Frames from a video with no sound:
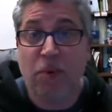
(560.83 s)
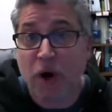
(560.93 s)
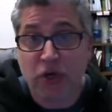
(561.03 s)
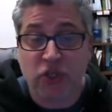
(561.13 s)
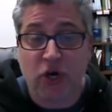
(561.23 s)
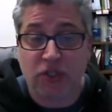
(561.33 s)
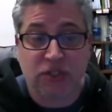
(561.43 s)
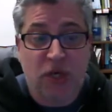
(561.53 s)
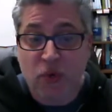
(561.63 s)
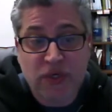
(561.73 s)
bar
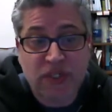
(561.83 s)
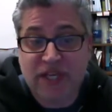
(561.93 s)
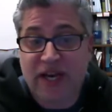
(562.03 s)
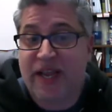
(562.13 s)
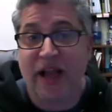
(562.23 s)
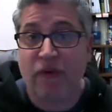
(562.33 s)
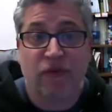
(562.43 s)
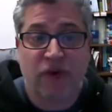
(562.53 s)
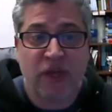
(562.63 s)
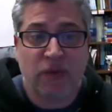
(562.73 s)
charts. We just got to
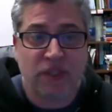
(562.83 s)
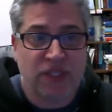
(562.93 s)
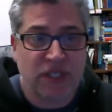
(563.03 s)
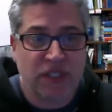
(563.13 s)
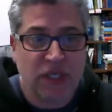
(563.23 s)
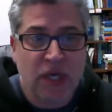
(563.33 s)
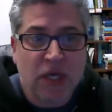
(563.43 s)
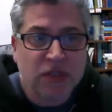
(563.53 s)
count frequencies.